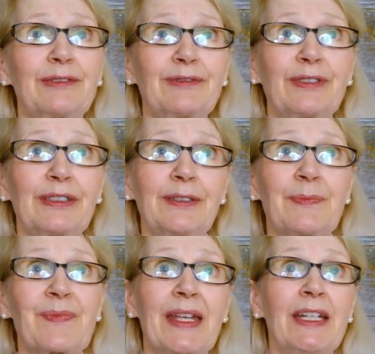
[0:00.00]
of
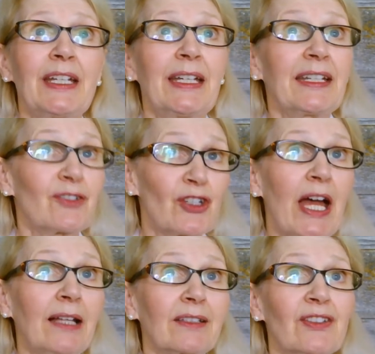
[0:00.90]
and
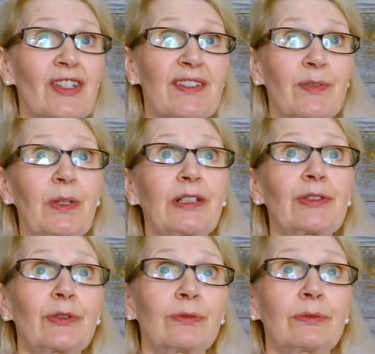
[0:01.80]
challenge as well
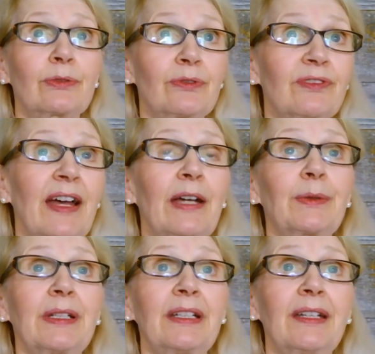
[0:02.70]
to
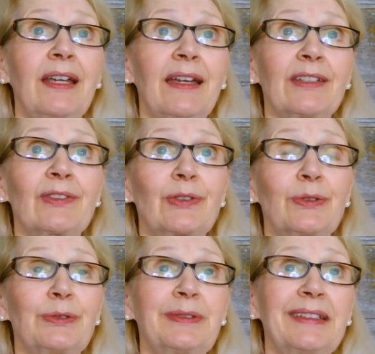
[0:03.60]
vary and
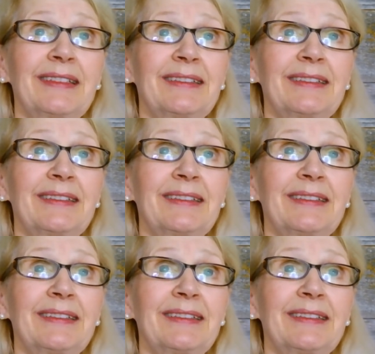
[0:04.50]
to